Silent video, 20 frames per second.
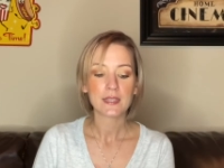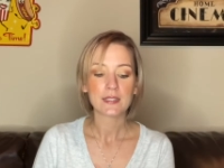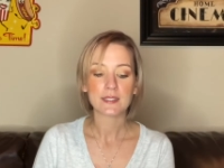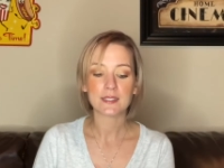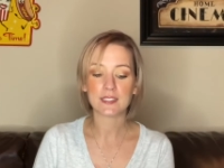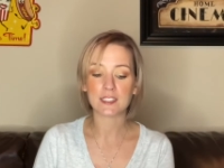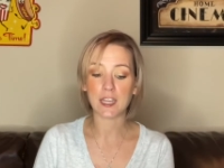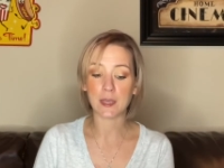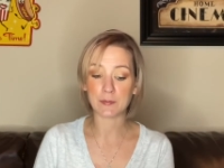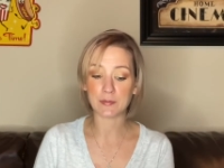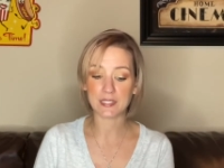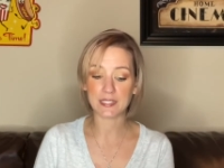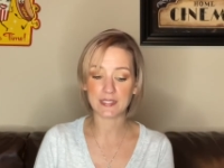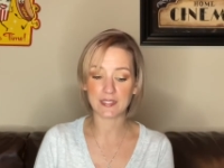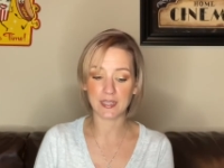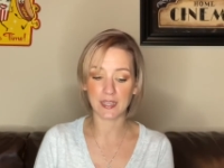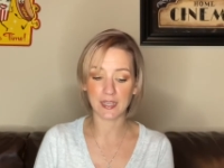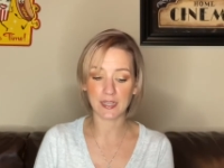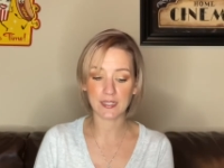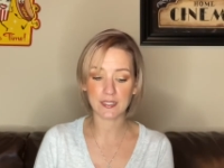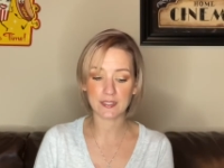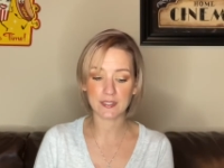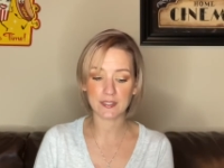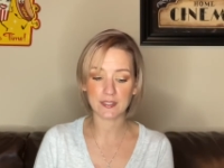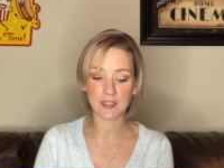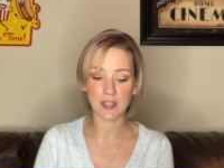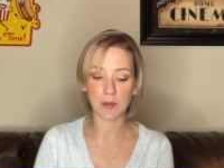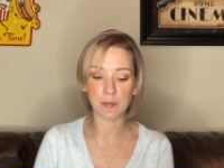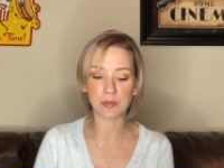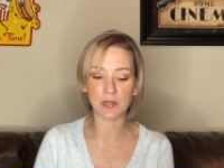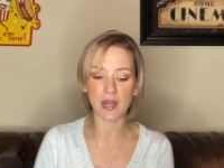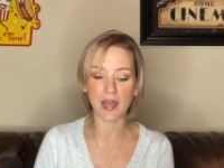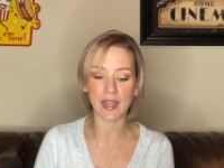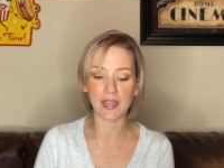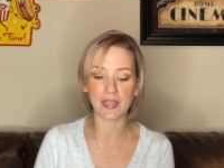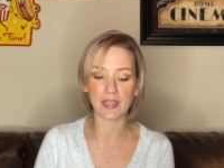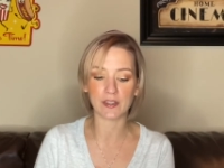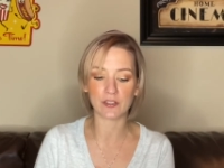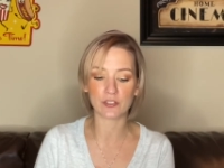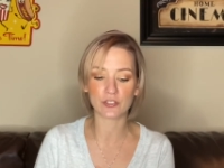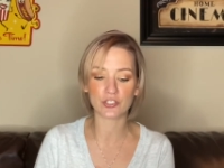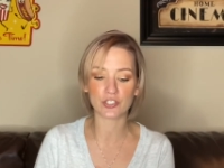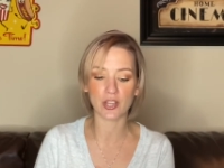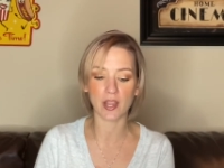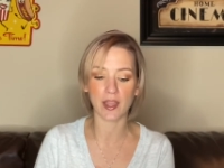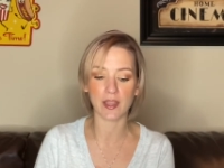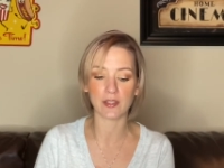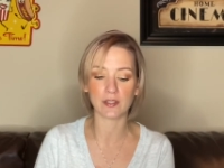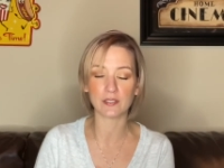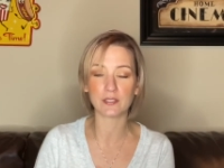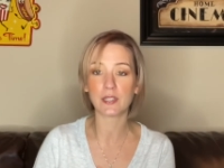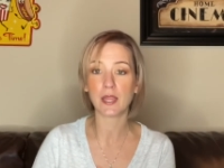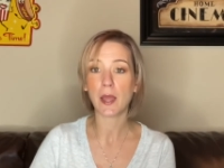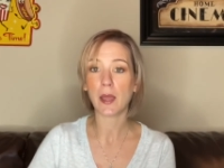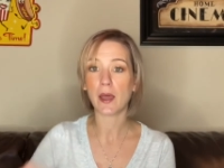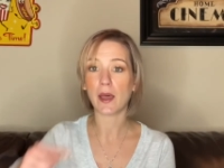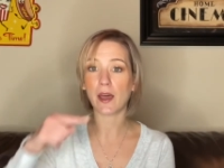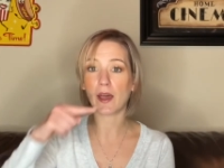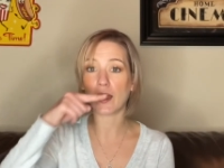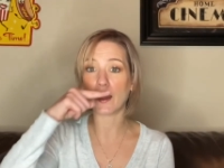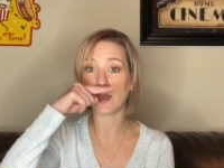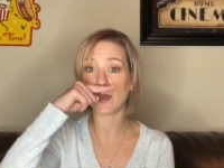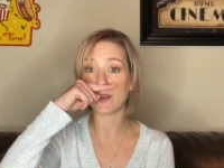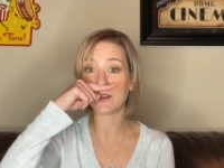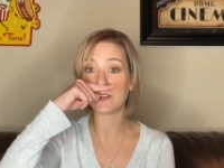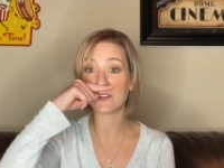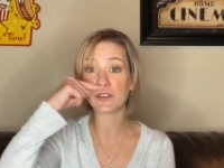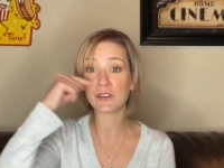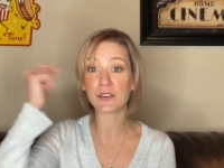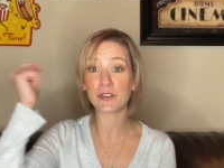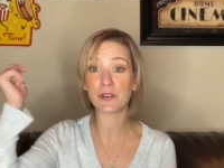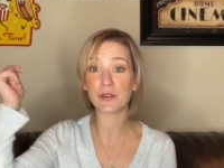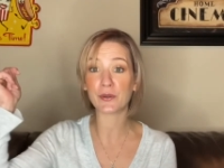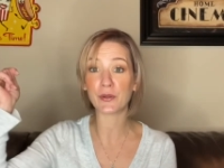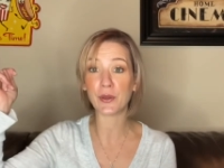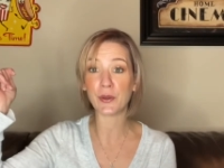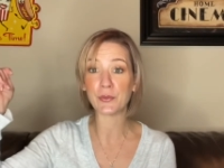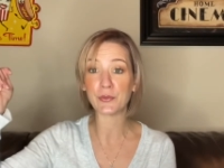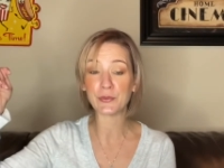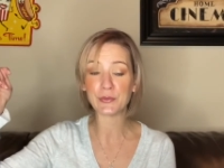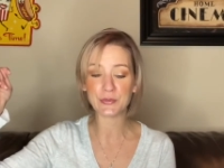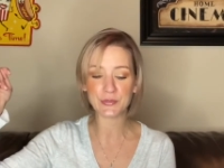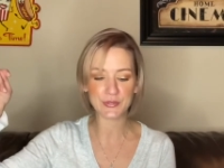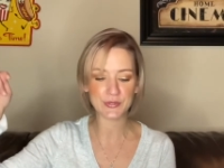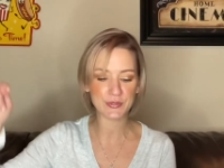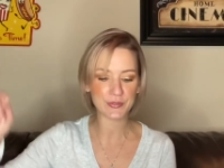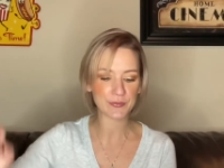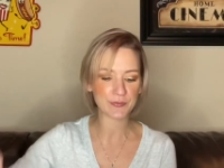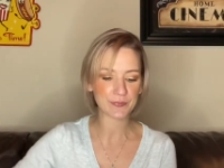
Step six, apply inner child under your nose.